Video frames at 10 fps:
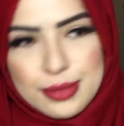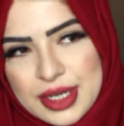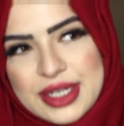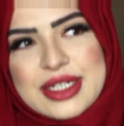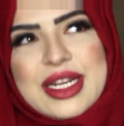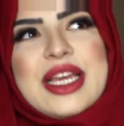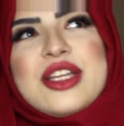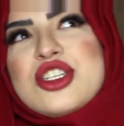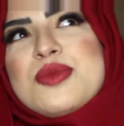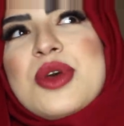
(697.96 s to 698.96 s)
But,
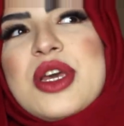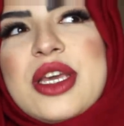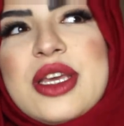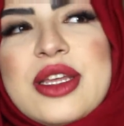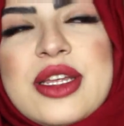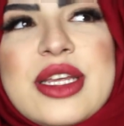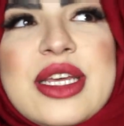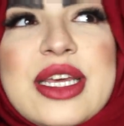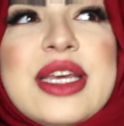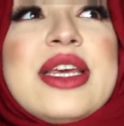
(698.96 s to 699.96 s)
like, just putting,
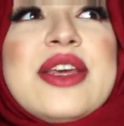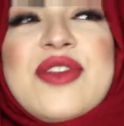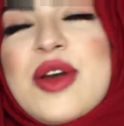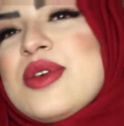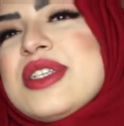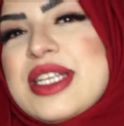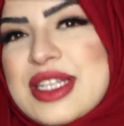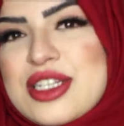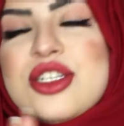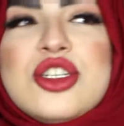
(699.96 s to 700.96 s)
if I was
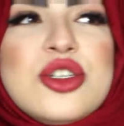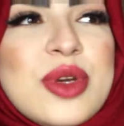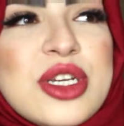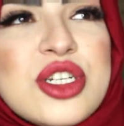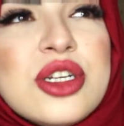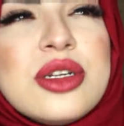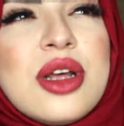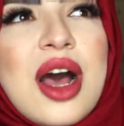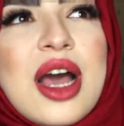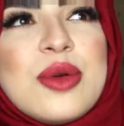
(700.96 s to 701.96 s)
in that situation,
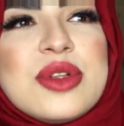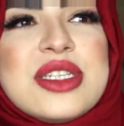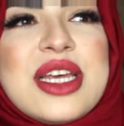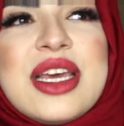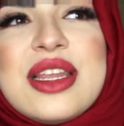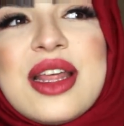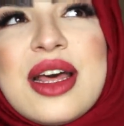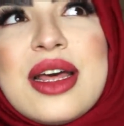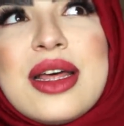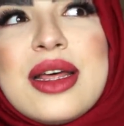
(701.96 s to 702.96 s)
I would say
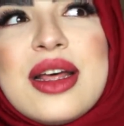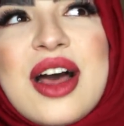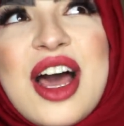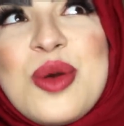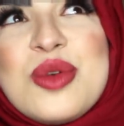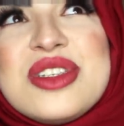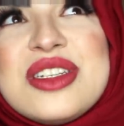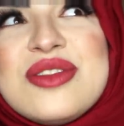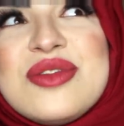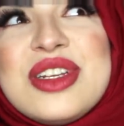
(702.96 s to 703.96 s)
that I
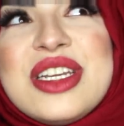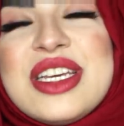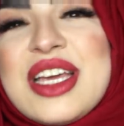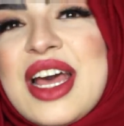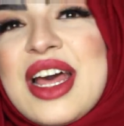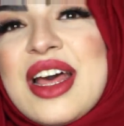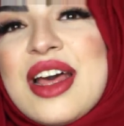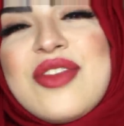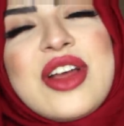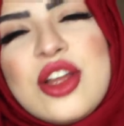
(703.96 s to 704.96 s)
wouldn't really care.
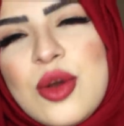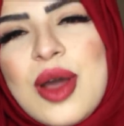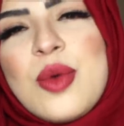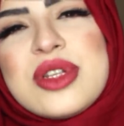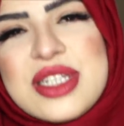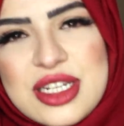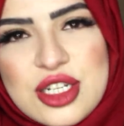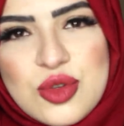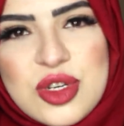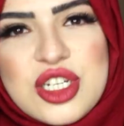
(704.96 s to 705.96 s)
In fact, no, I was in that
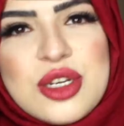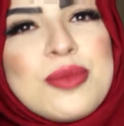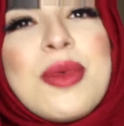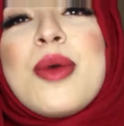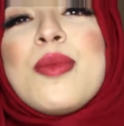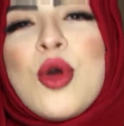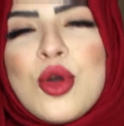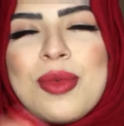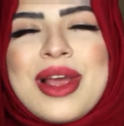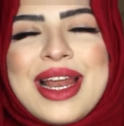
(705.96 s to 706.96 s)
situation.
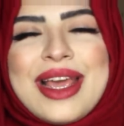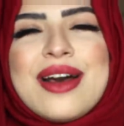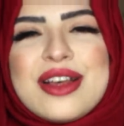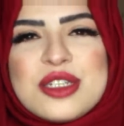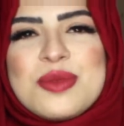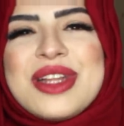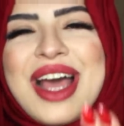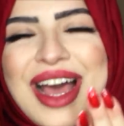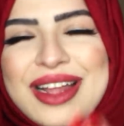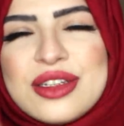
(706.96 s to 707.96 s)
My late husband
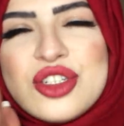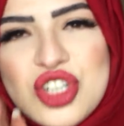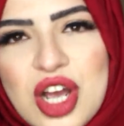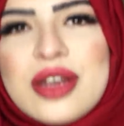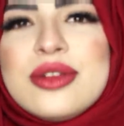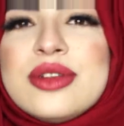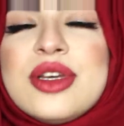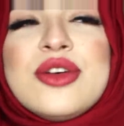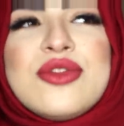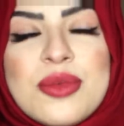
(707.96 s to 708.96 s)
had a child
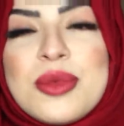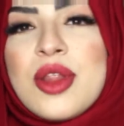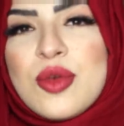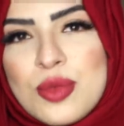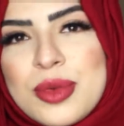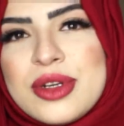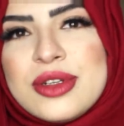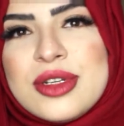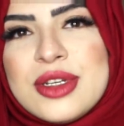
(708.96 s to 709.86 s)
from another woman.